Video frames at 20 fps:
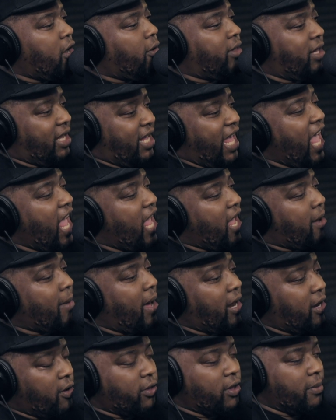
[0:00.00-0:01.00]
the game,
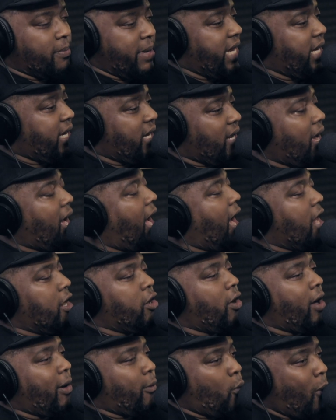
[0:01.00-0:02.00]
I know the media, I
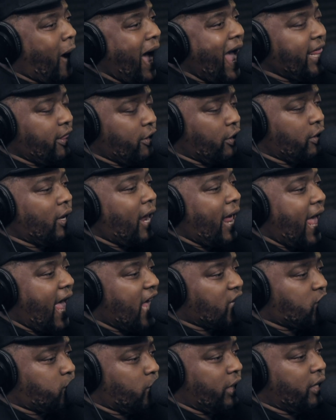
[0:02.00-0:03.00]
know why they're going to
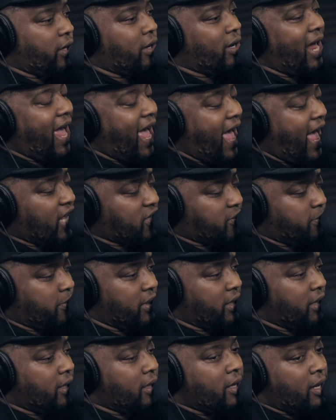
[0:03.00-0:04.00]
ask what they're going to ask,
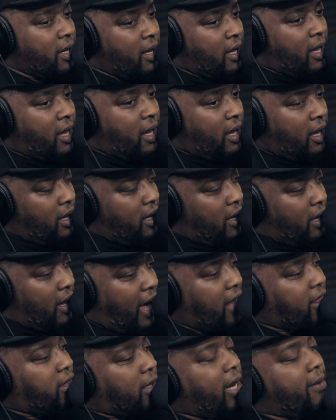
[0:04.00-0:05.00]
but
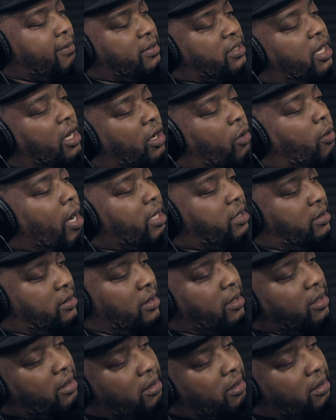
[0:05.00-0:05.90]
I thought that was a good question.